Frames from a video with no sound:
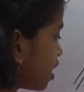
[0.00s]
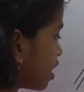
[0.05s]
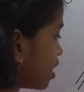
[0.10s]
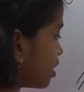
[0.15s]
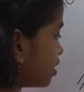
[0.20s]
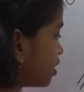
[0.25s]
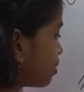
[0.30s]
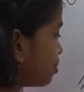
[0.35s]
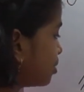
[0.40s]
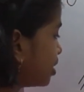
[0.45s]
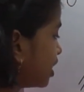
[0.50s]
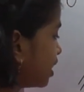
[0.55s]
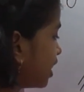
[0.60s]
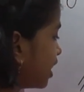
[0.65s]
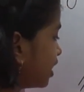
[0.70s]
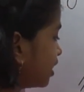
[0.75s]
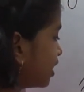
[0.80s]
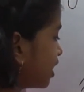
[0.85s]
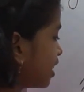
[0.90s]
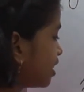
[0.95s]
something
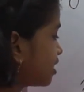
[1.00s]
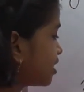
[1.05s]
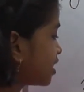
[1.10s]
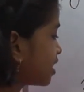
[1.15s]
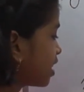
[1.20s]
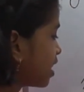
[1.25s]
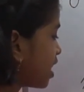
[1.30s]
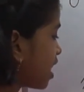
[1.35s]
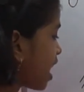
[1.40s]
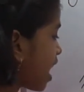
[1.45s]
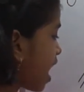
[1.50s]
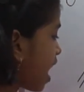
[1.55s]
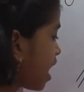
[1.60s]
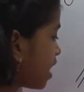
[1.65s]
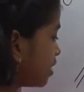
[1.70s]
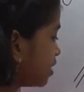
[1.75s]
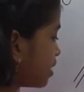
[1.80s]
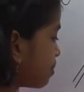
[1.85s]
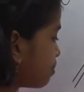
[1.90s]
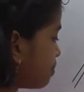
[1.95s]
like this,
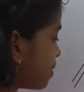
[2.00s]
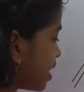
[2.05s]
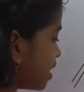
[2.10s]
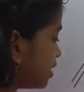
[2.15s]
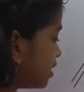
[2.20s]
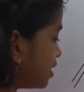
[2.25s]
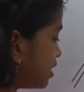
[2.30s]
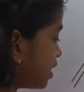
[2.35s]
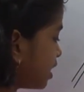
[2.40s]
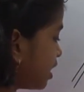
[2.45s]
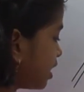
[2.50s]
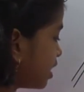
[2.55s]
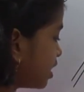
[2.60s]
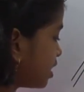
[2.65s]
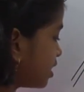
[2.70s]
and the pencil